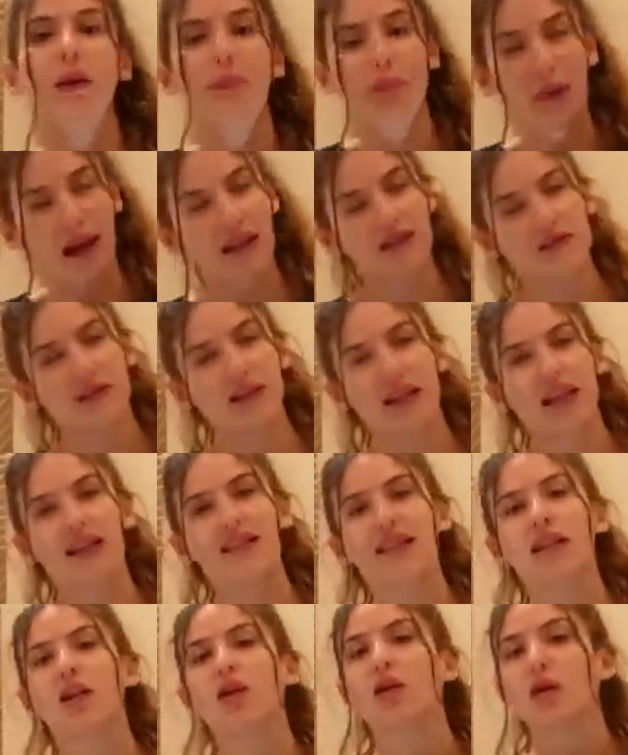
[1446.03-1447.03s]
backs of
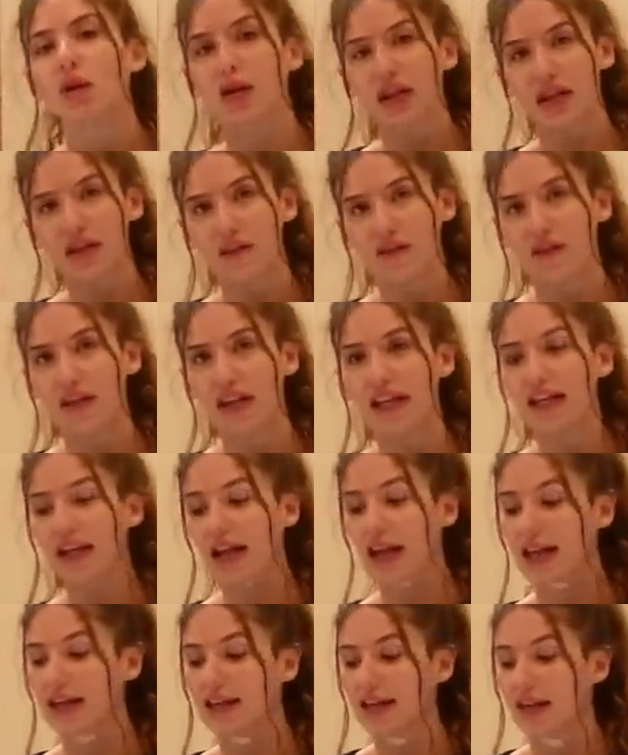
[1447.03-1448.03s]
legs including the feet,
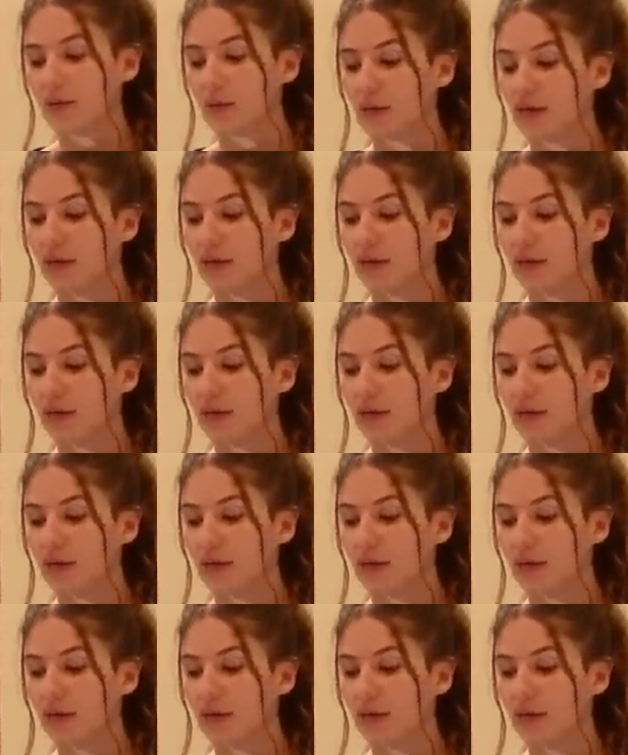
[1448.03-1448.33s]
and then we